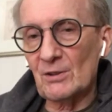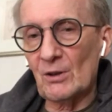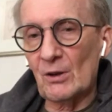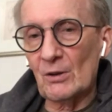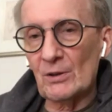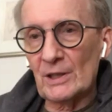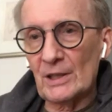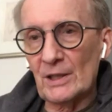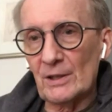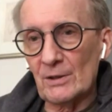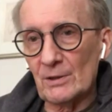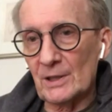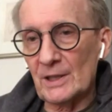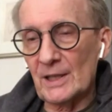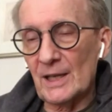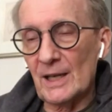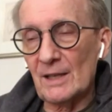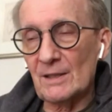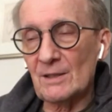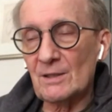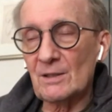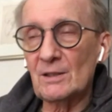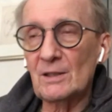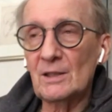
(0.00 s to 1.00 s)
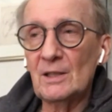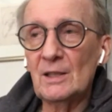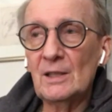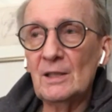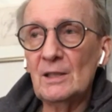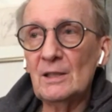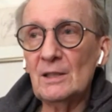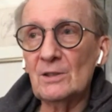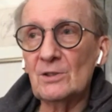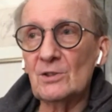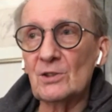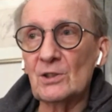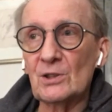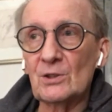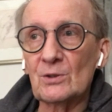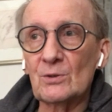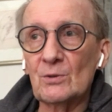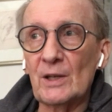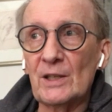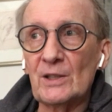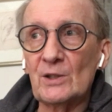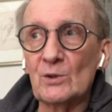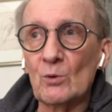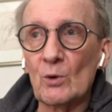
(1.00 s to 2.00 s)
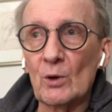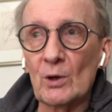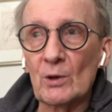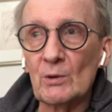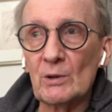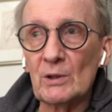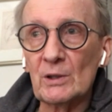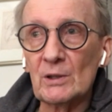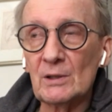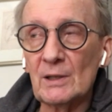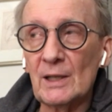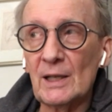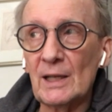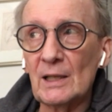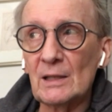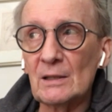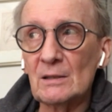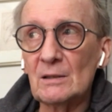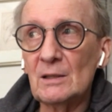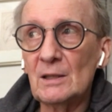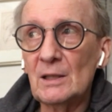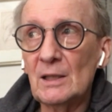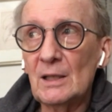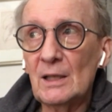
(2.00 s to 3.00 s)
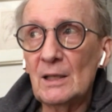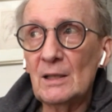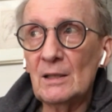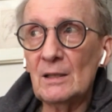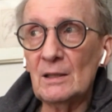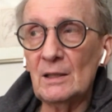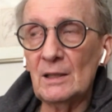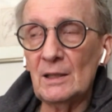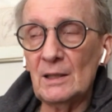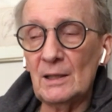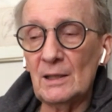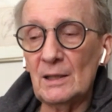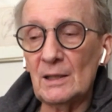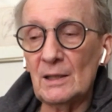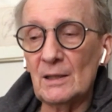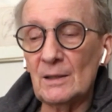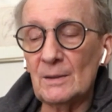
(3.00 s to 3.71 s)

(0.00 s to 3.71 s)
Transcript: all the other cast, it's just great to work with. And we